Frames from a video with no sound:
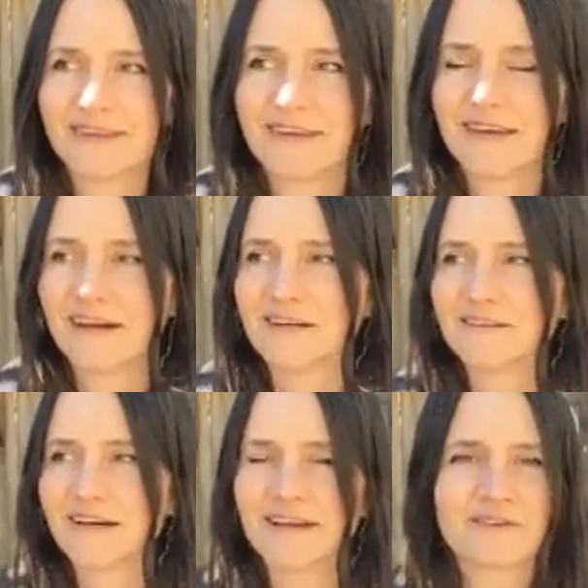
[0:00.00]
yeah,
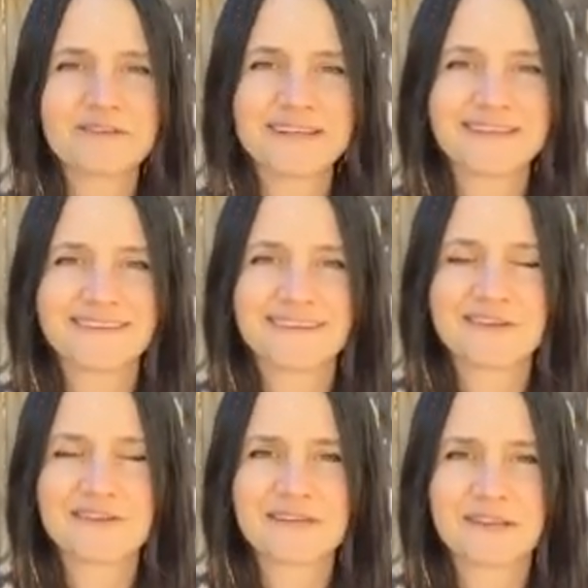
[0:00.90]
I understand
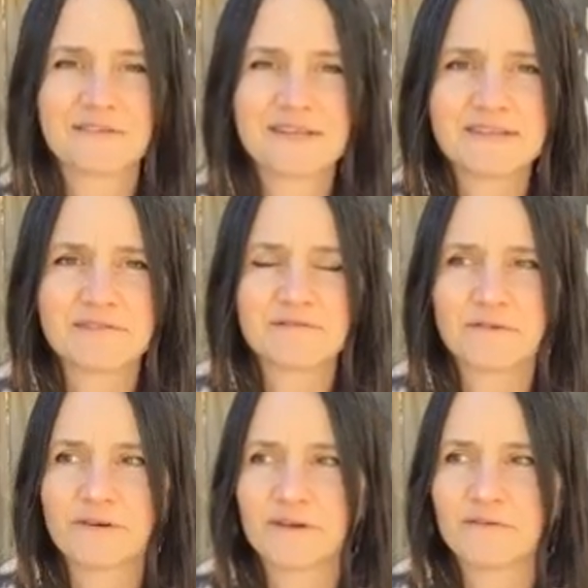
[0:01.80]
the reason
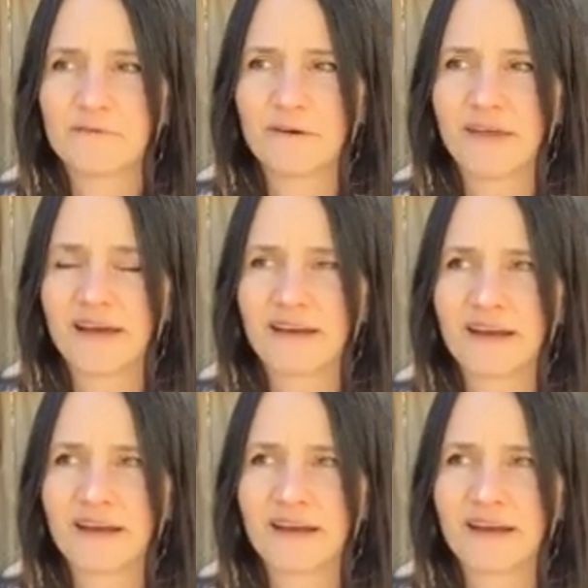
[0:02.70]
for that.